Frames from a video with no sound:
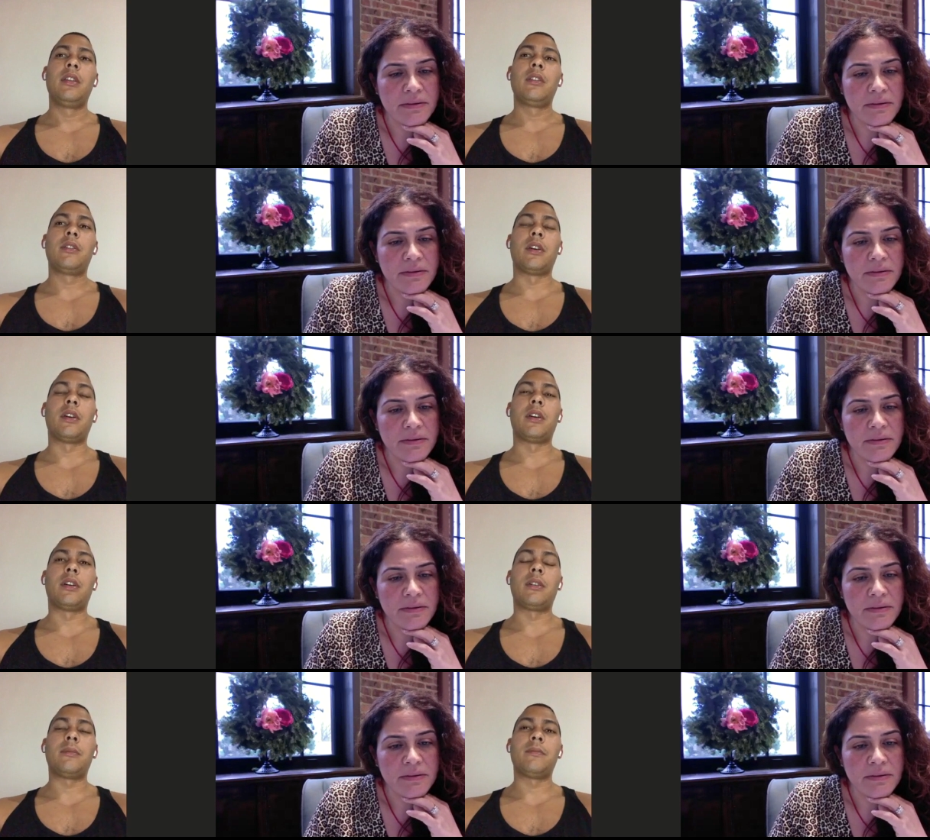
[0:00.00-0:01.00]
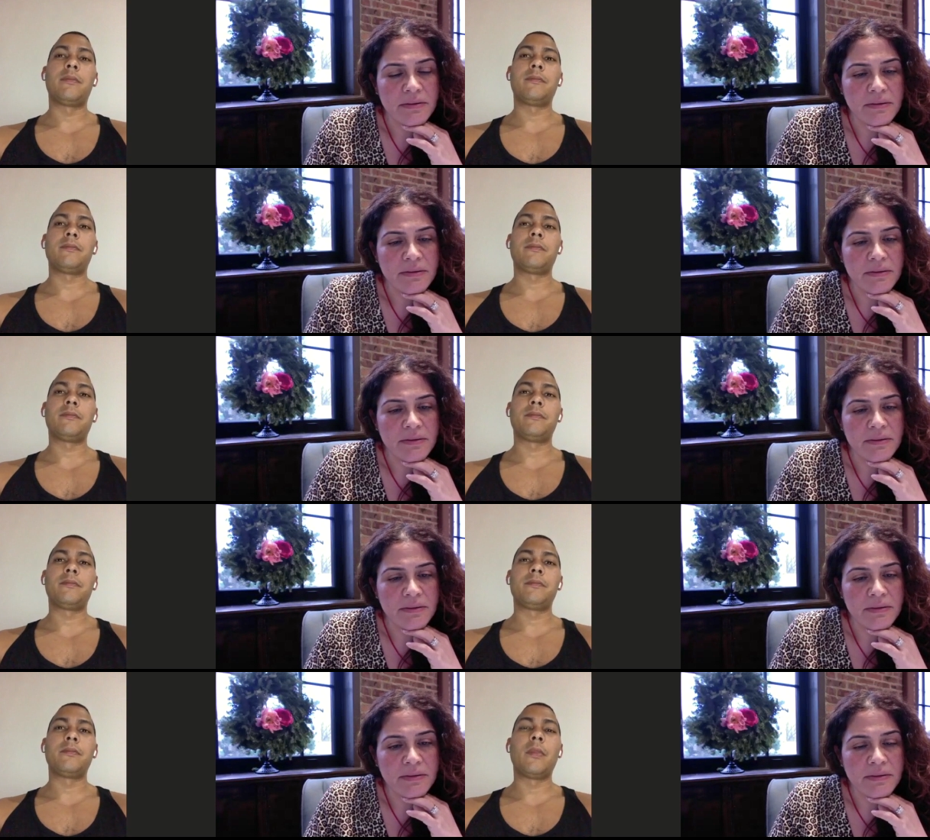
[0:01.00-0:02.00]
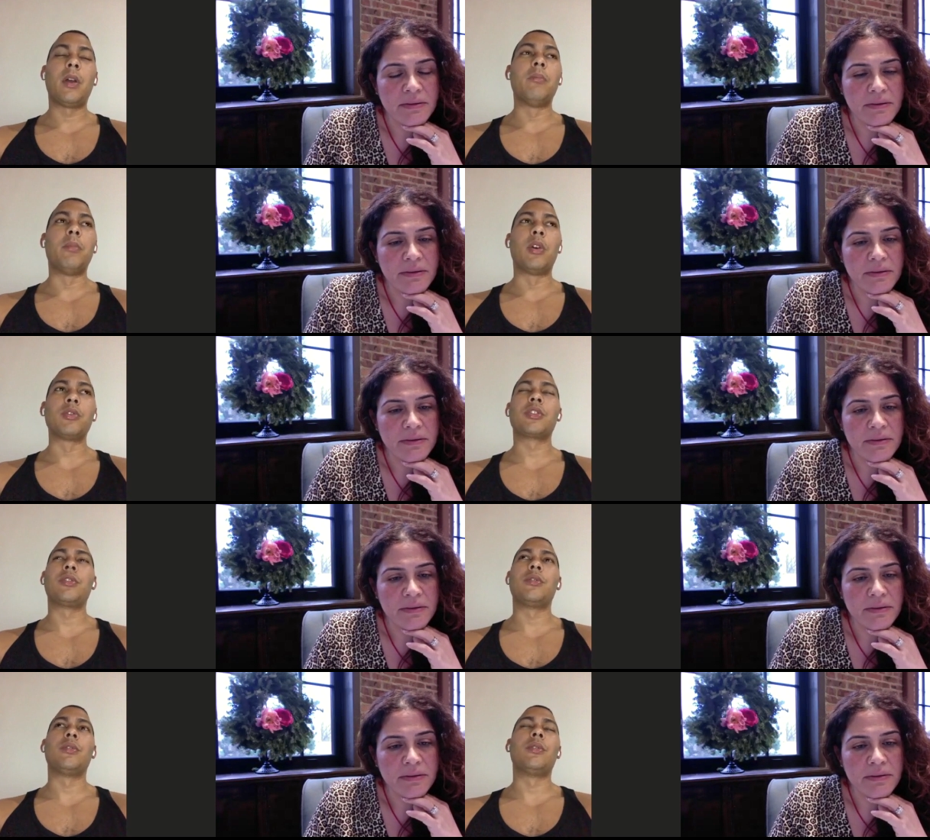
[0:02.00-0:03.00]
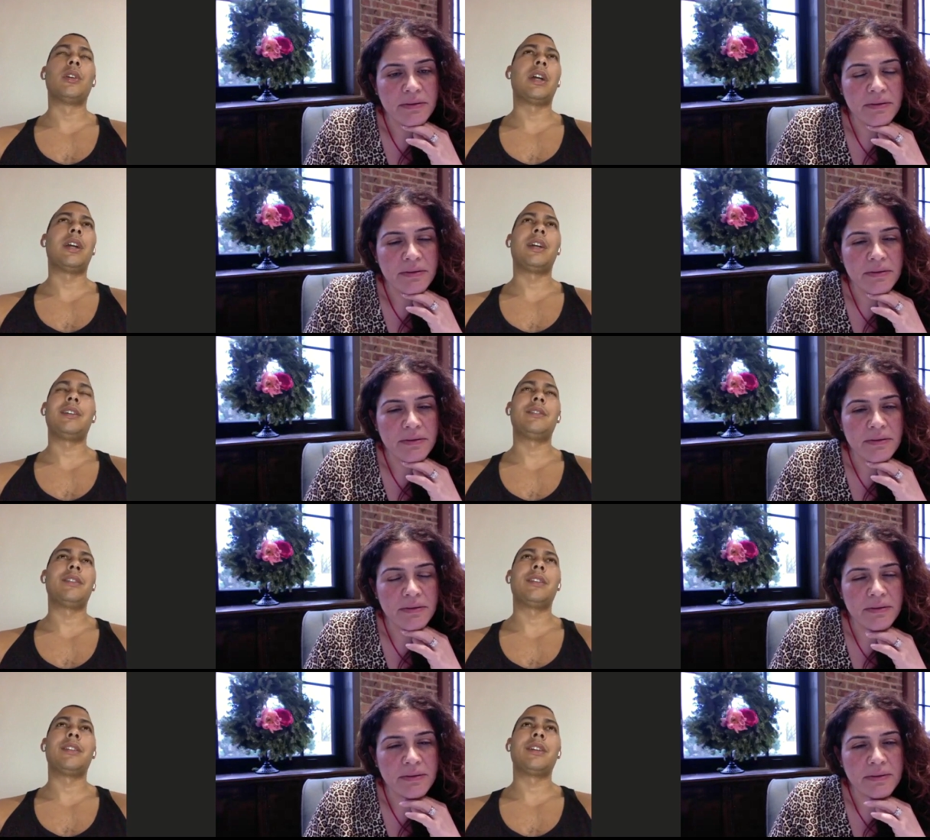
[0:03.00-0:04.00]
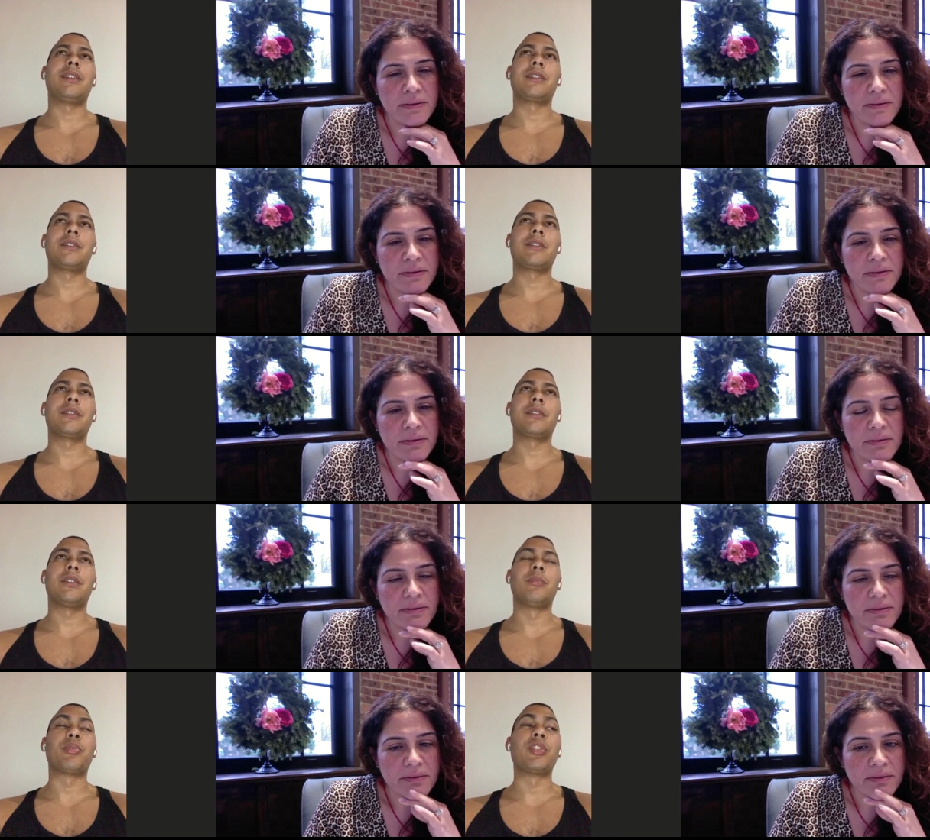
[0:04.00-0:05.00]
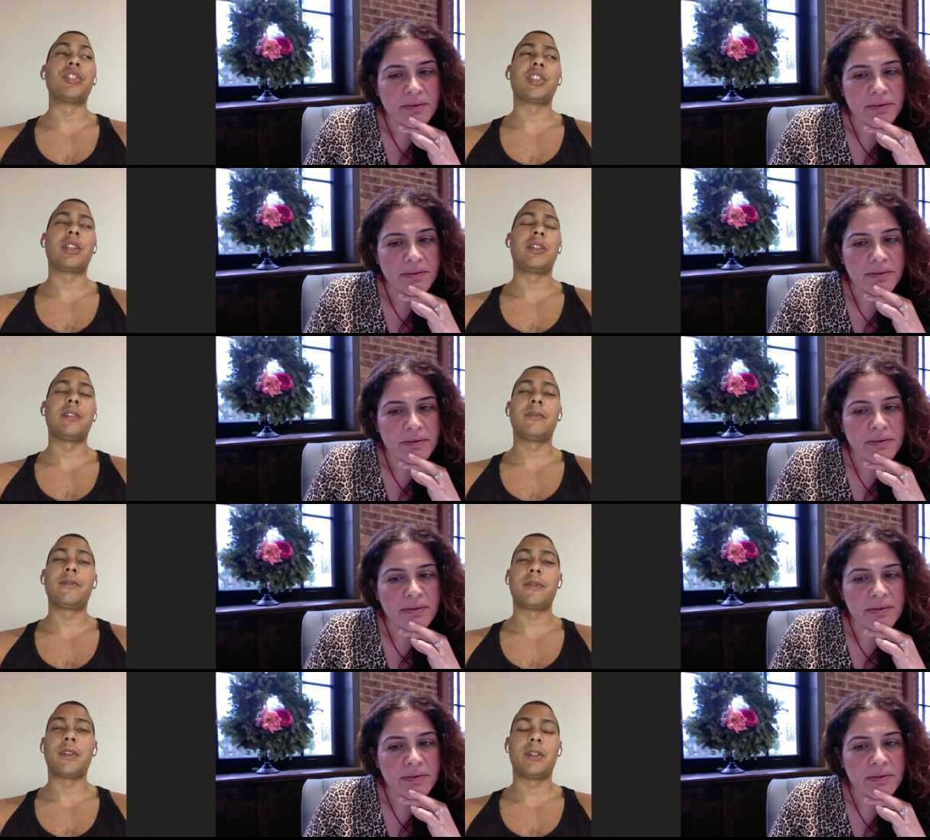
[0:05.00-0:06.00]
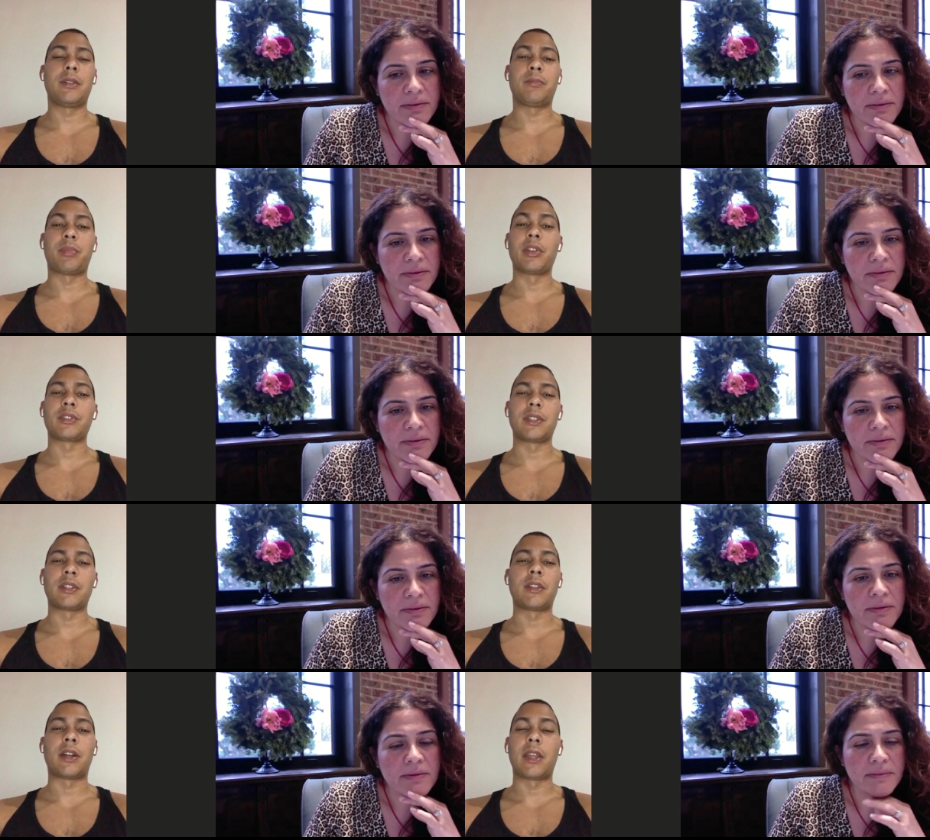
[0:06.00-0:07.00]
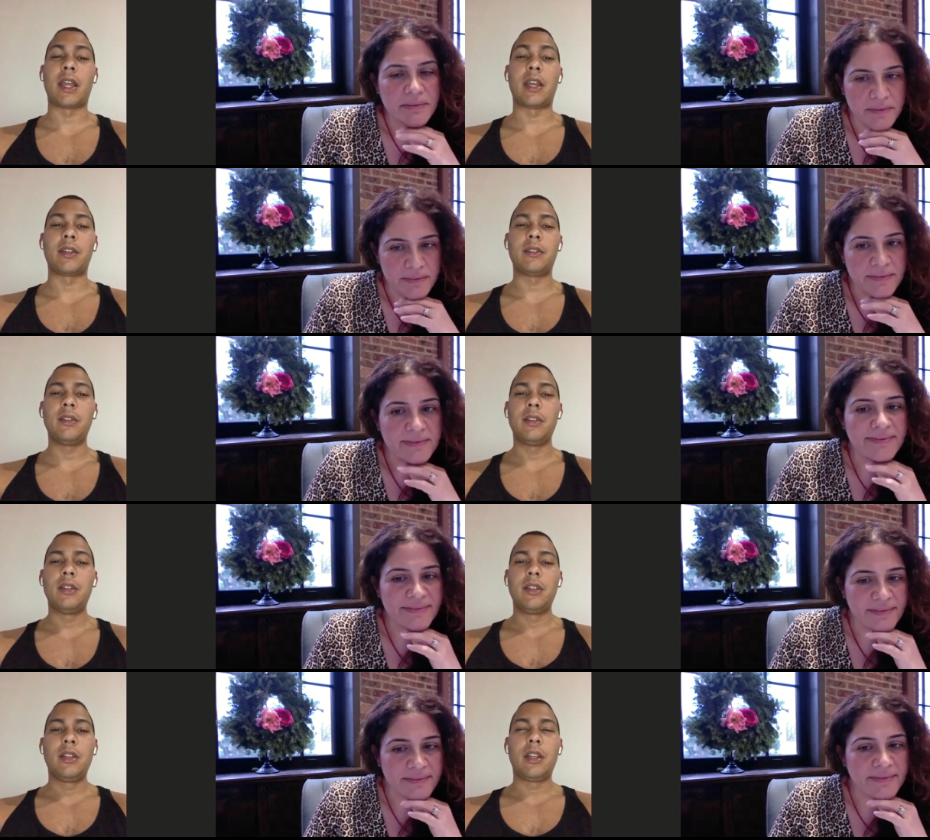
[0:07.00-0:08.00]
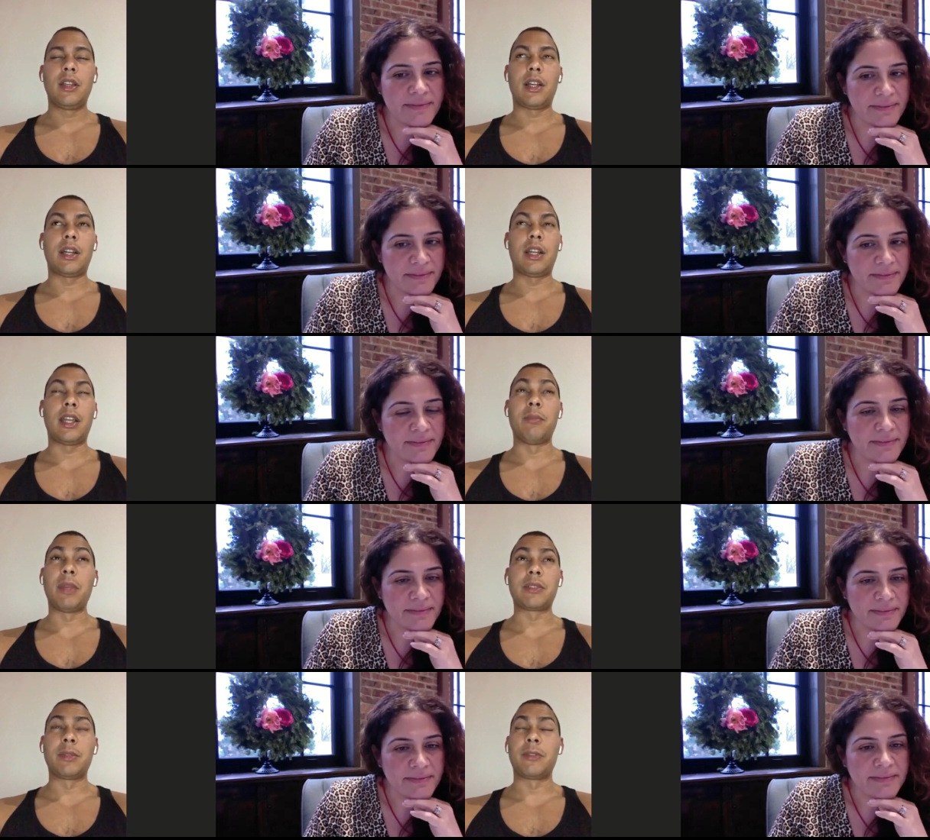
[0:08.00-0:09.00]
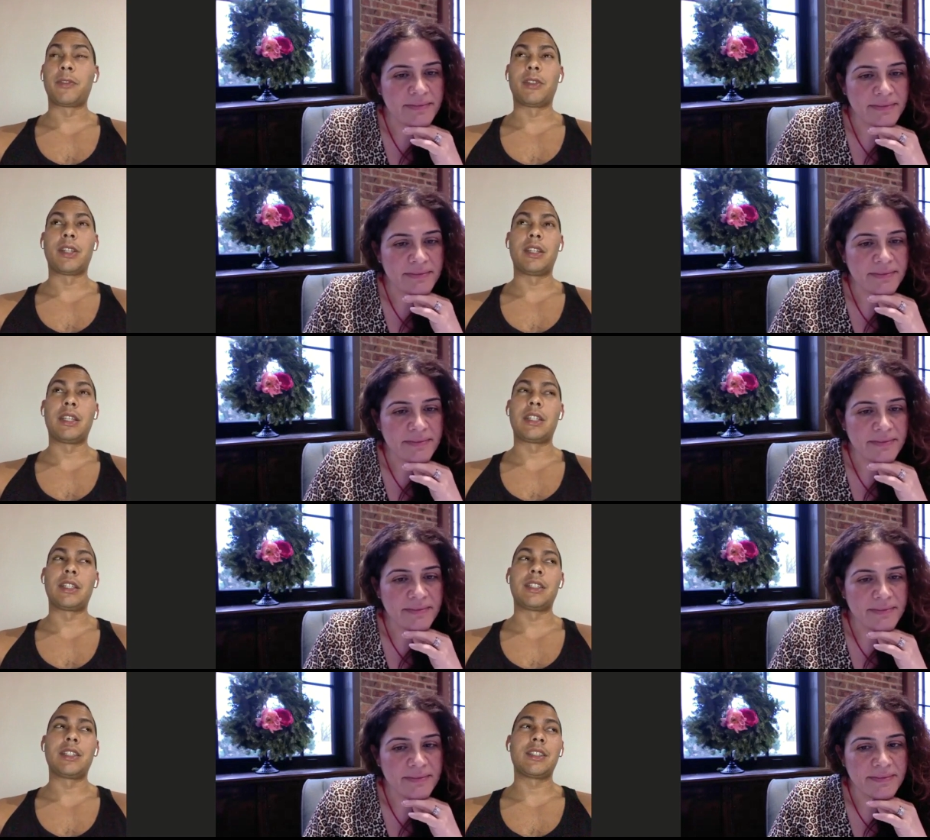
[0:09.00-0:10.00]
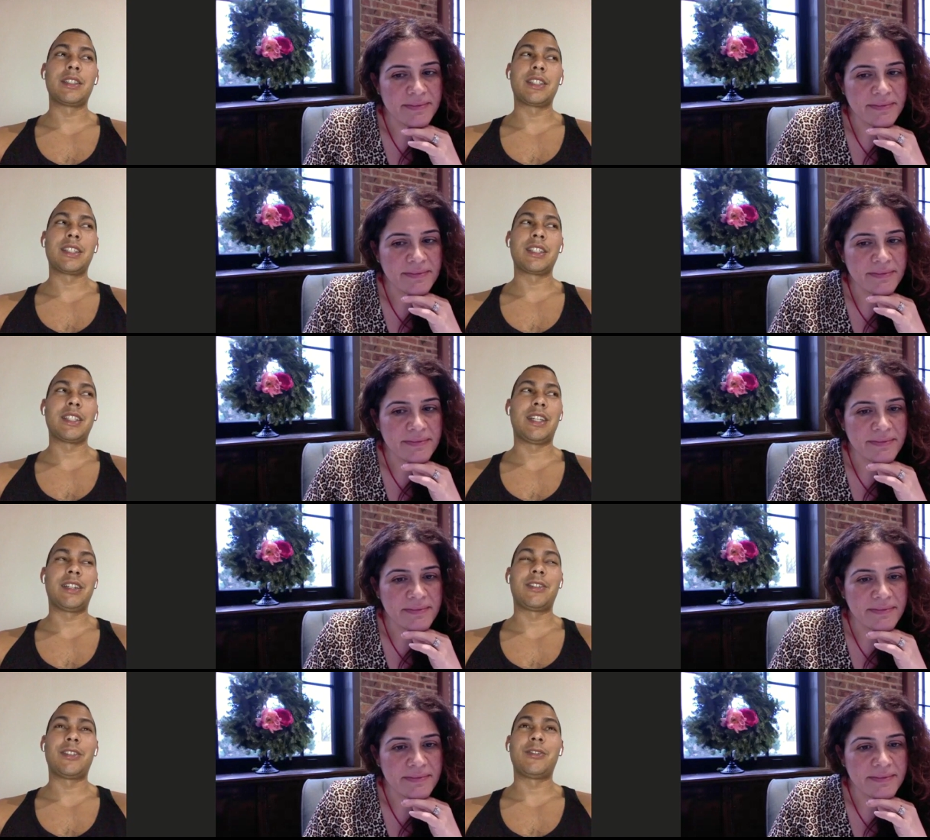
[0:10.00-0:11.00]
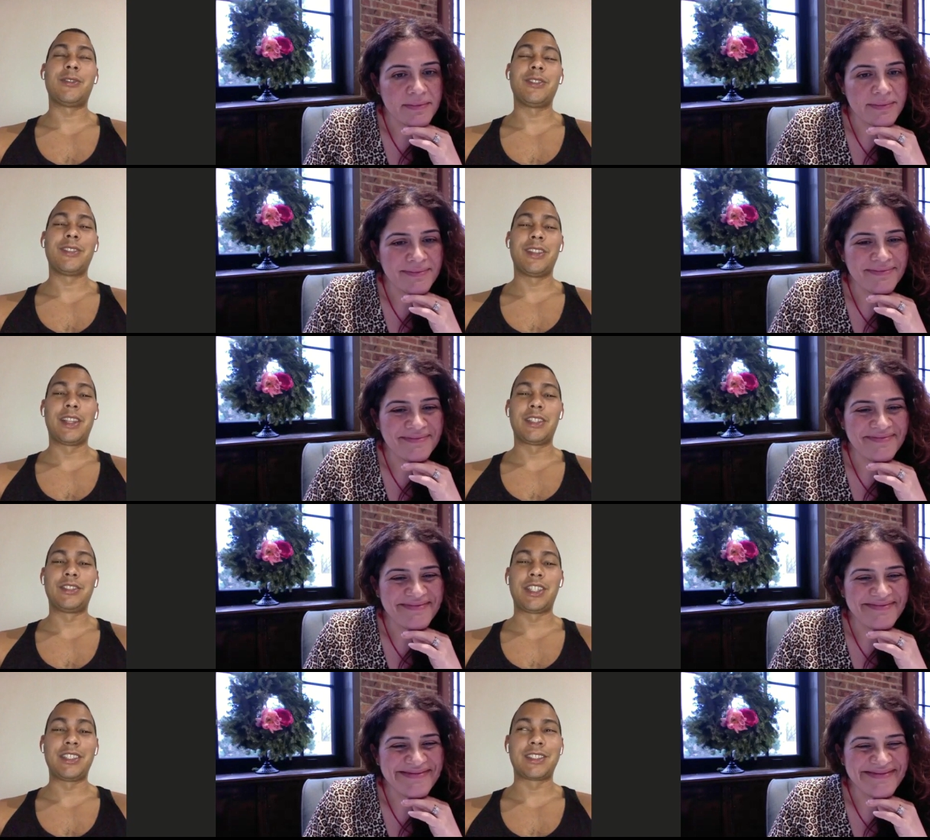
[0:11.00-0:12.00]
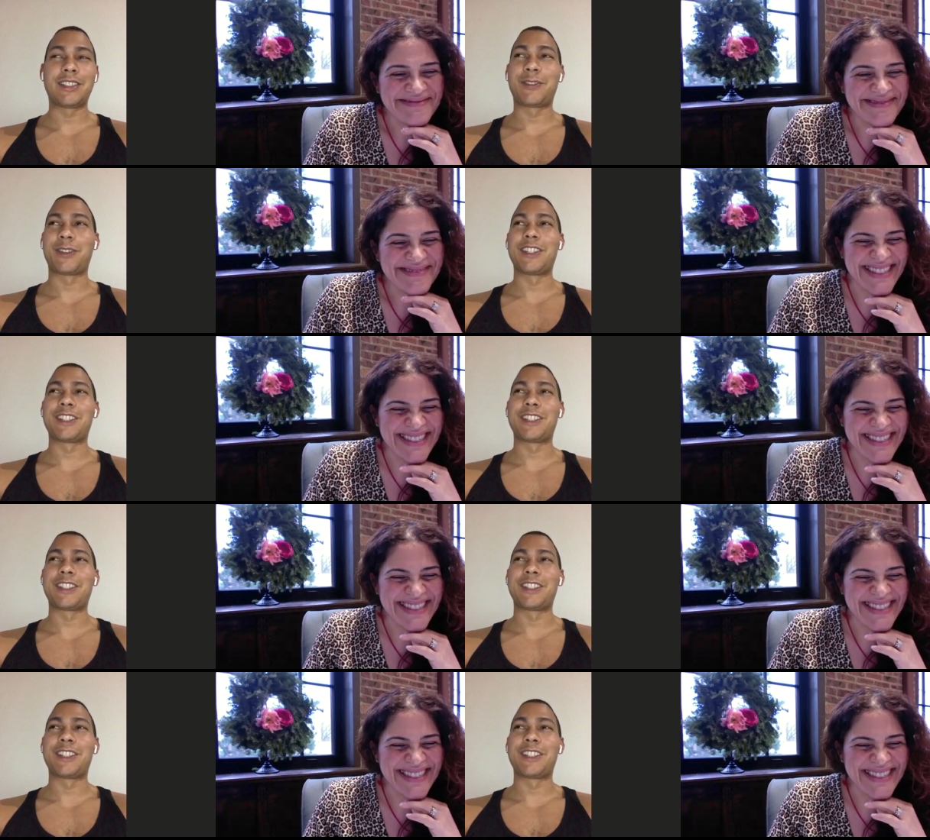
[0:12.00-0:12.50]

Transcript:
Speaker 1: the emotional and and like appreciative uh, person on the other end, uh, it makes me feel like I don't know, like Jesus for a